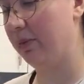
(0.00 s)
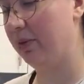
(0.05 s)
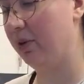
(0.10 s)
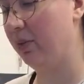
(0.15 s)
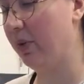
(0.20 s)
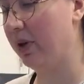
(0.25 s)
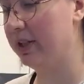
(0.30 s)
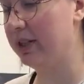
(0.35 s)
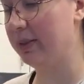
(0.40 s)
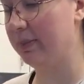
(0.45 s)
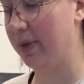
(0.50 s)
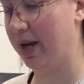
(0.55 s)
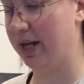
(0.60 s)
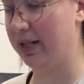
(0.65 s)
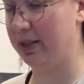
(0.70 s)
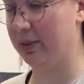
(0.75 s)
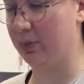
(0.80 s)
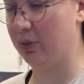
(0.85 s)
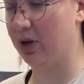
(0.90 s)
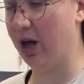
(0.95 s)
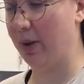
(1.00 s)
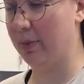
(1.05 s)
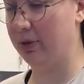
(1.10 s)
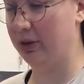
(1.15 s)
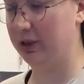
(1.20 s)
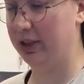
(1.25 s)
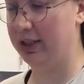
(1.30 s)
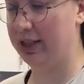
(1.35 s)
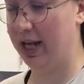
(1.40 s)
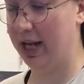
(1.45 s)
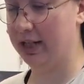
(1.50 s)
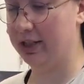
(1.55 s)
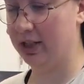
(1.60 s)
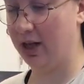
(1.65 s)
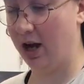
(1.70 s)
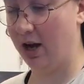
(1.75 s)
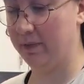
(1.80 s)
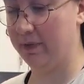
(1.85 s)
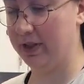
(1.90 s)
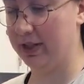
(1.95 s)
Once Biden properly takes
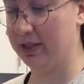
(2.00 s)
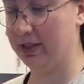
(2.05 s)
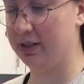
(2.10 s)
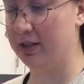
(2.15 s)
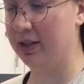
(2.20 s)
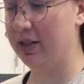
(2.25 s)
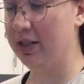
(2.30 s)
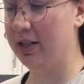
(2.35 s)
office,